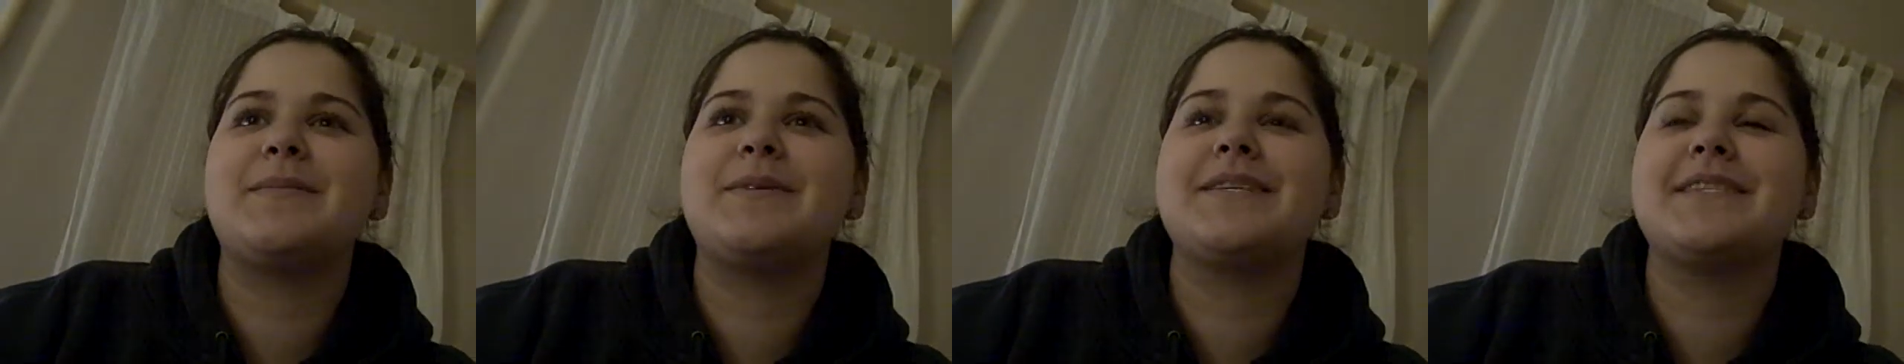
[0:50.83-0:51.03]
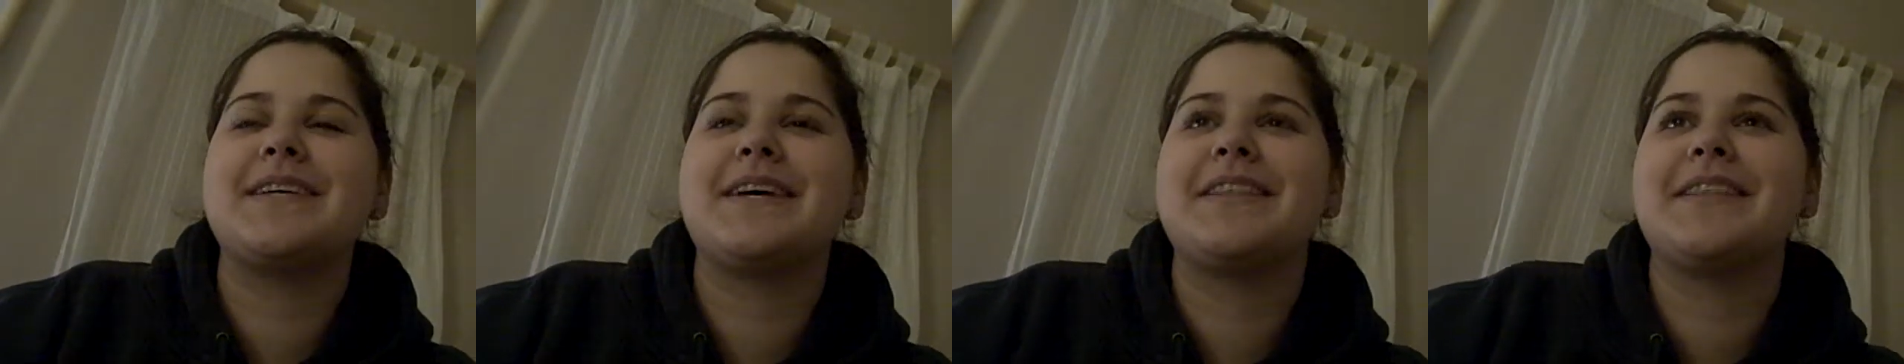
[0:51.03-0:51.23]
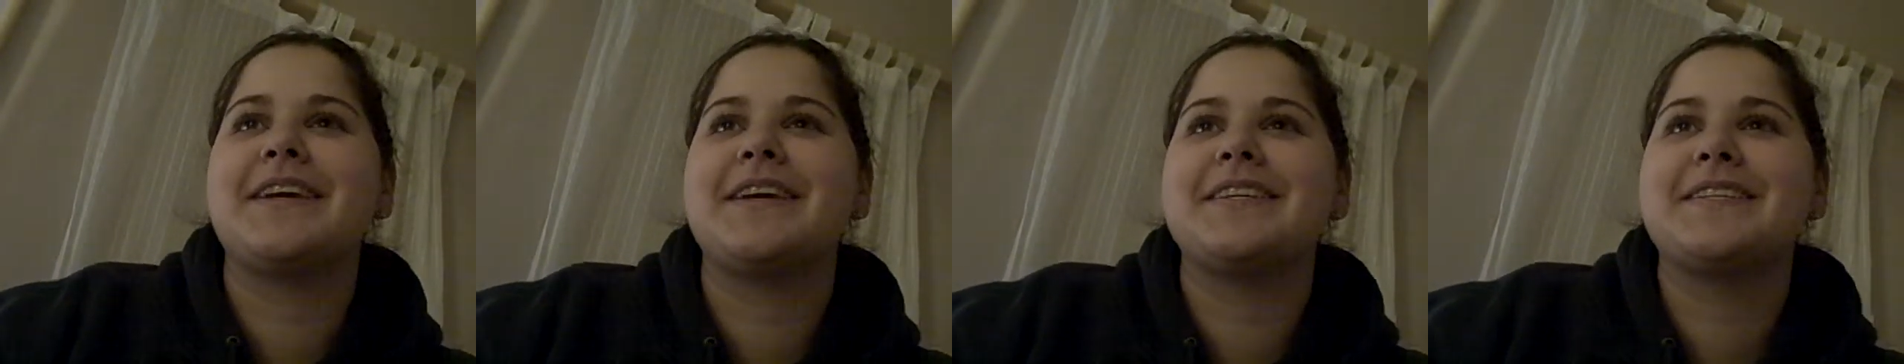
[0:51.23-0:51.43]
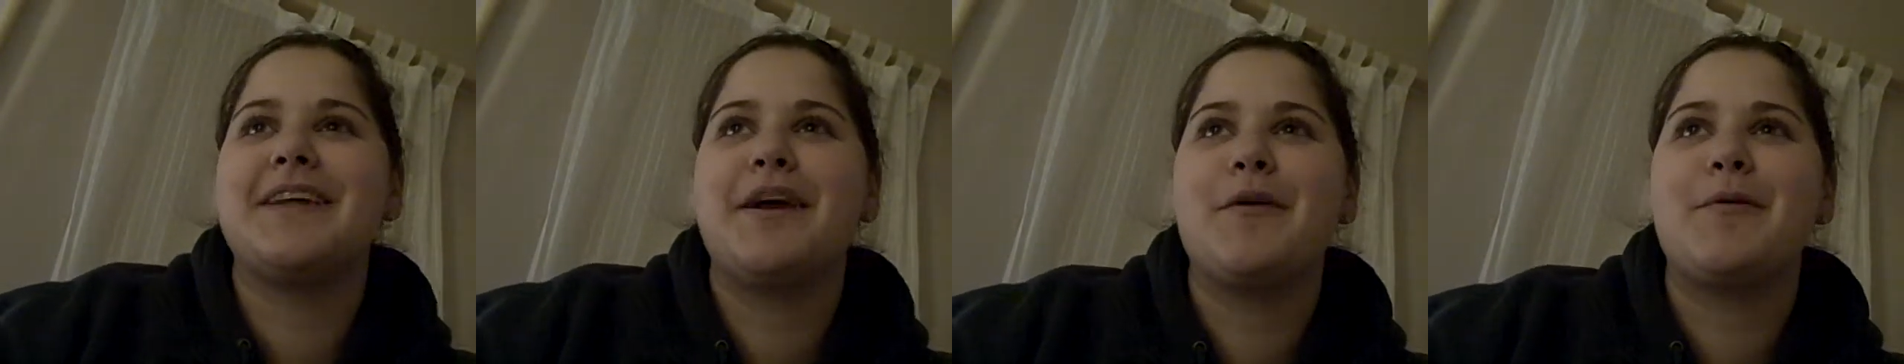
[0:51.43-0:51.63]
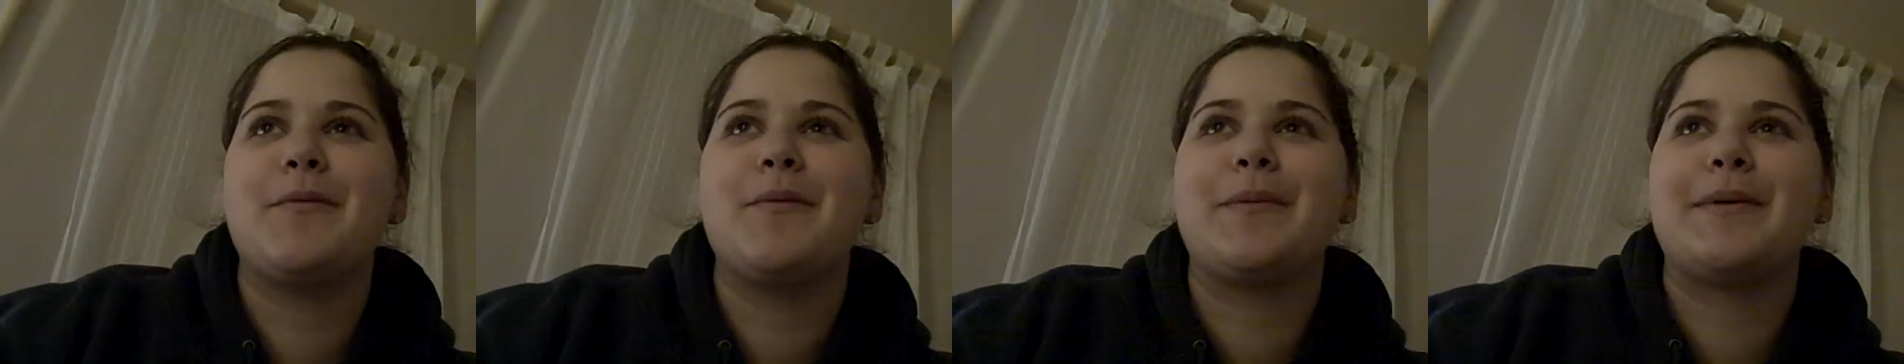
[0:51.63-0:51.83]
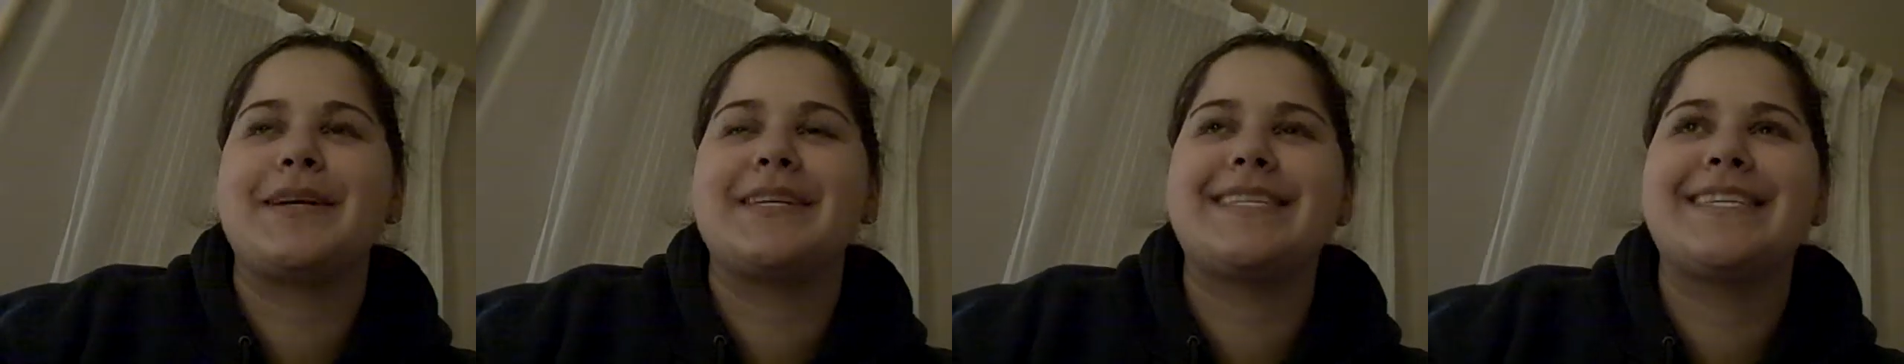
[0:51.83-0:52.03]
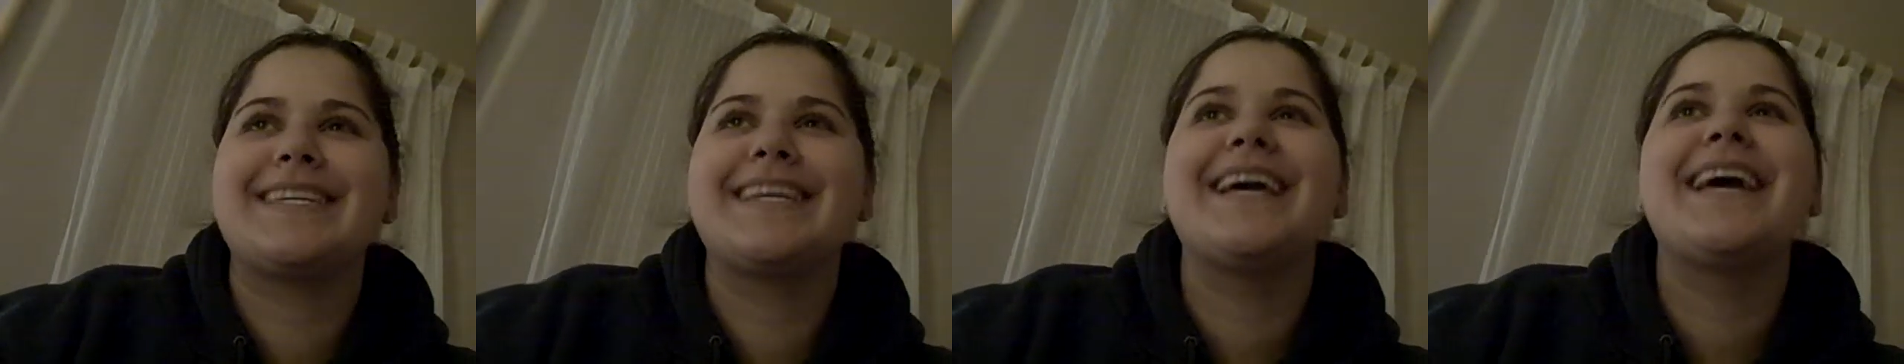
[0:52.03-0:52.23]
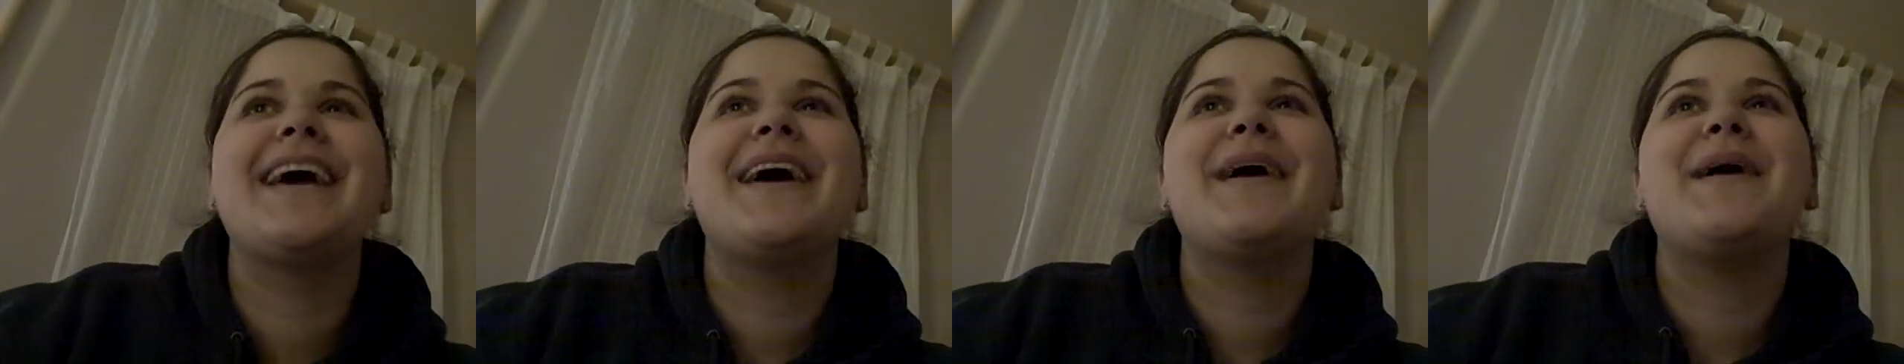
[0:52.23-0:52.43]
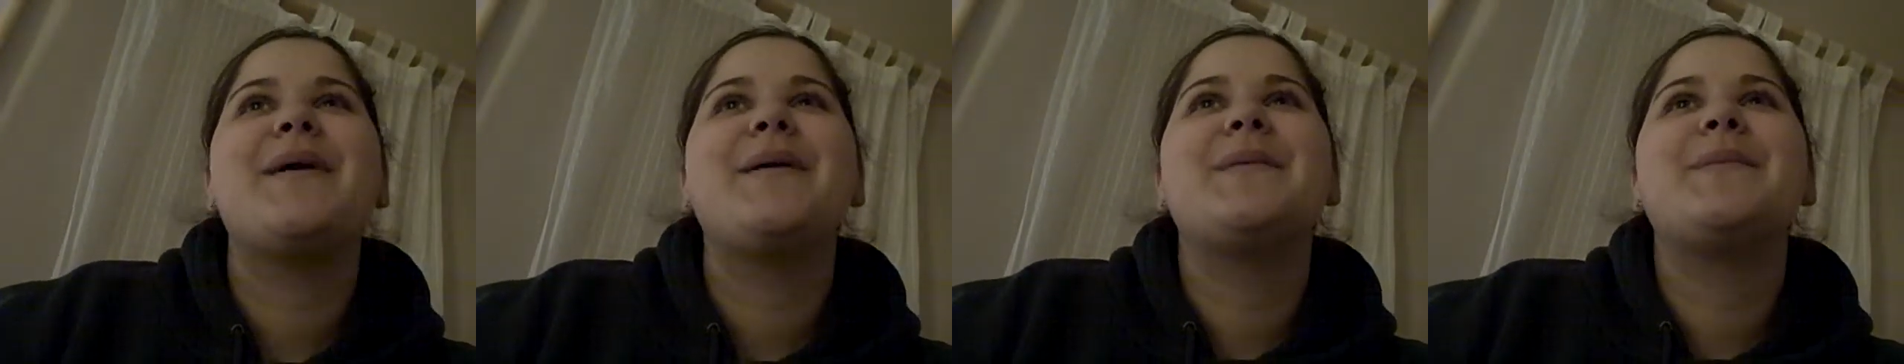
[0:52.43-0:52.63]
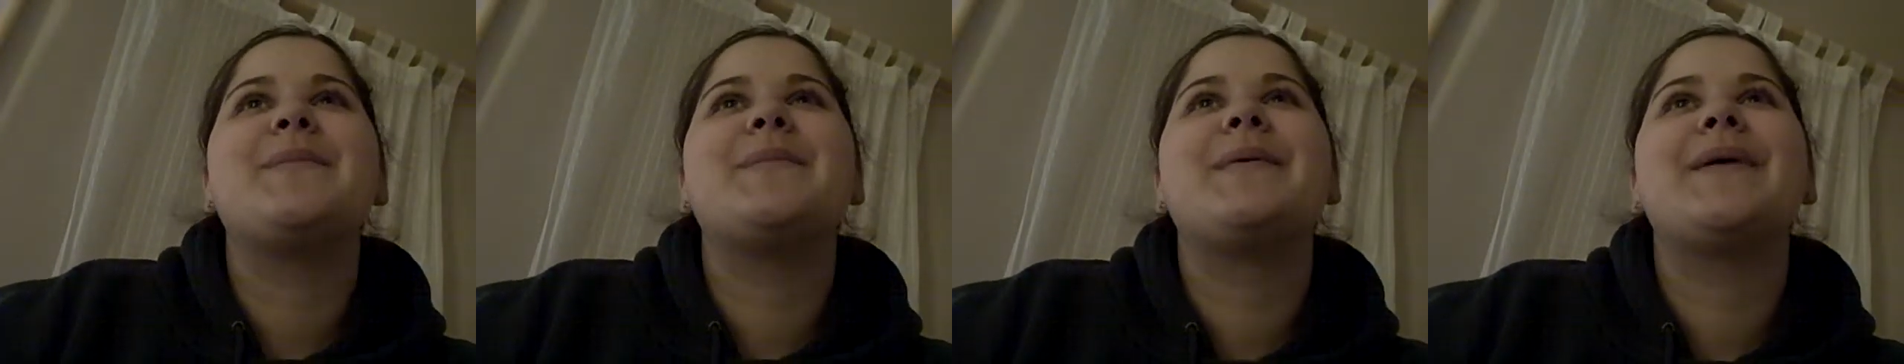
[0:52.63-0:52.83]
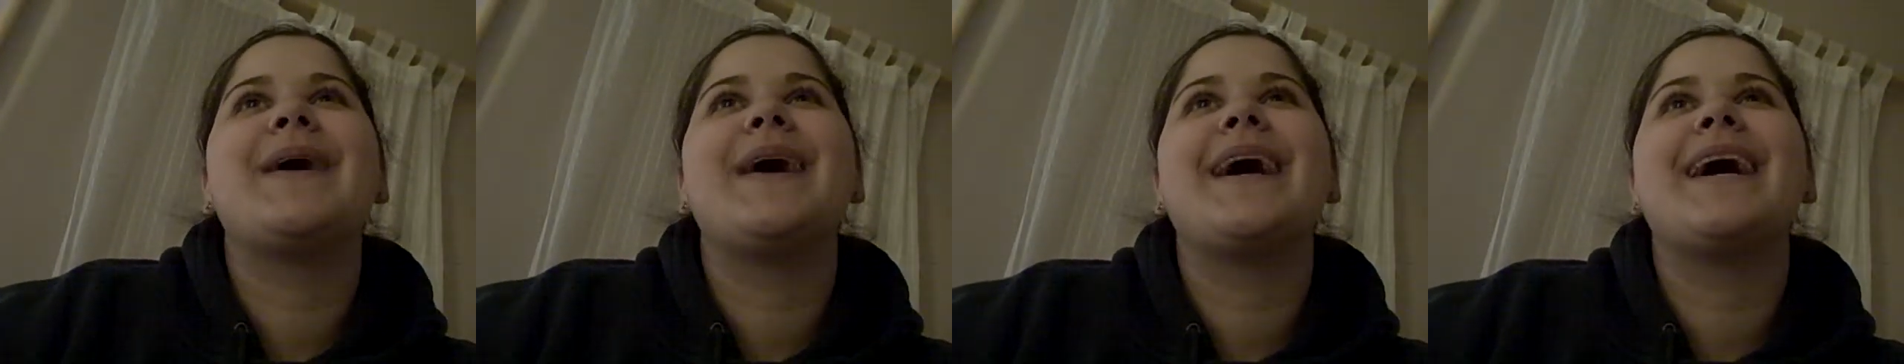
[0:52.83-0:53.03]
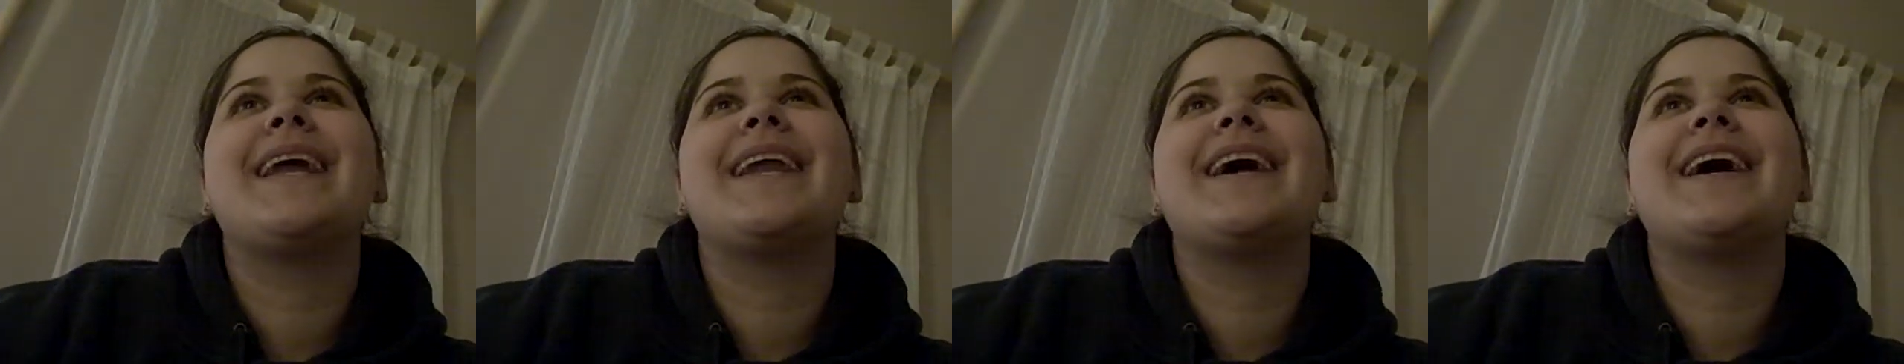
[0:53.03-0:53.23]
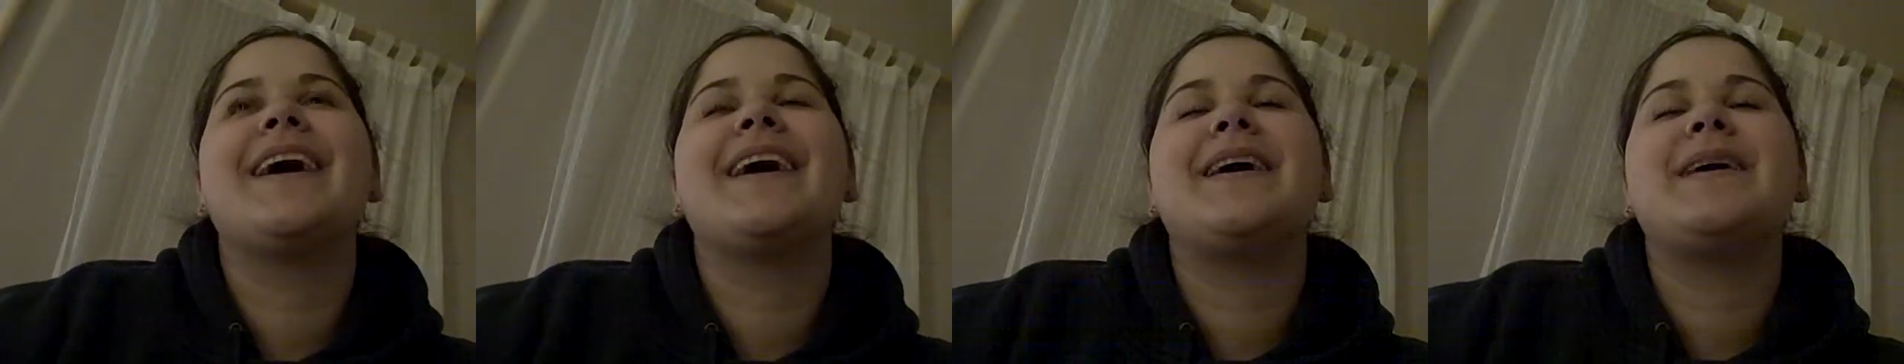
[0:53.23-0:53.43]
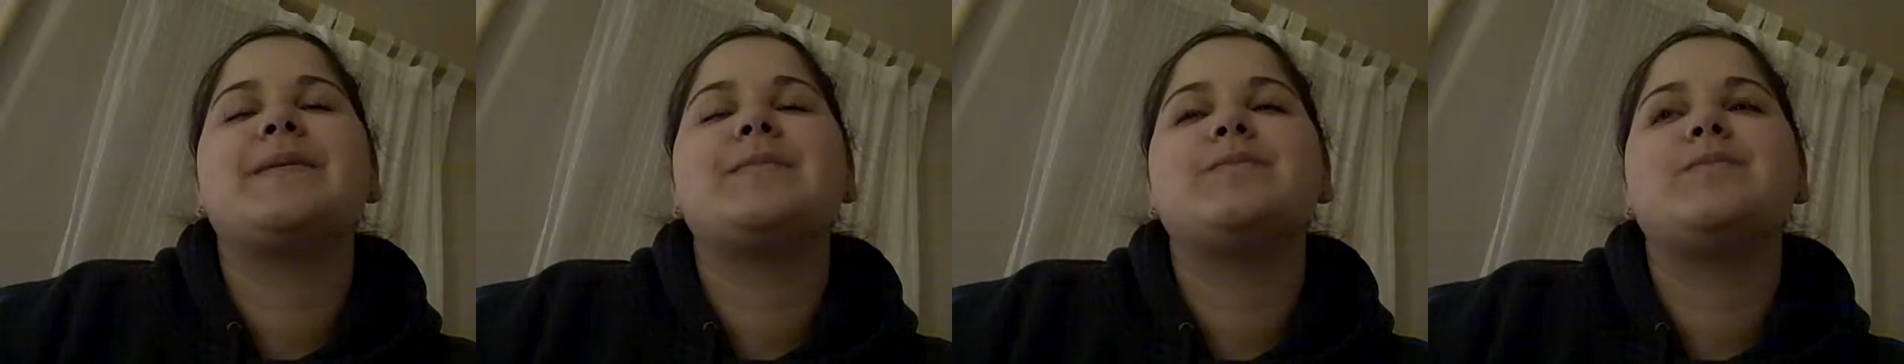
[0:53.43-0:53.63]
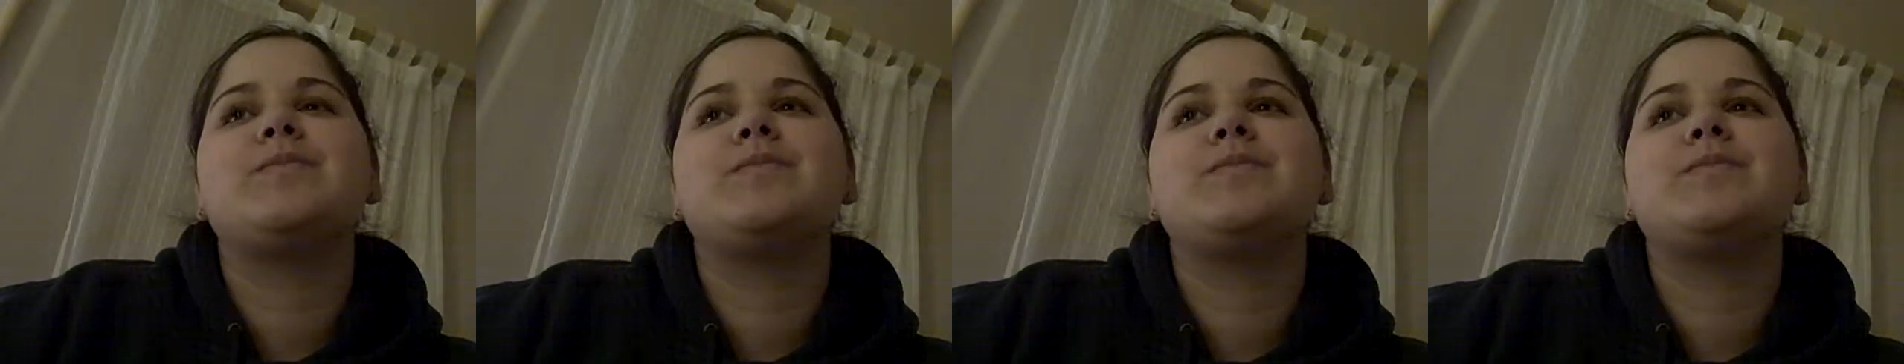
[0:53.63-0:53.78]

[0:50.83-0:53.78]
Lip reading: me sound like a terrible person. But, I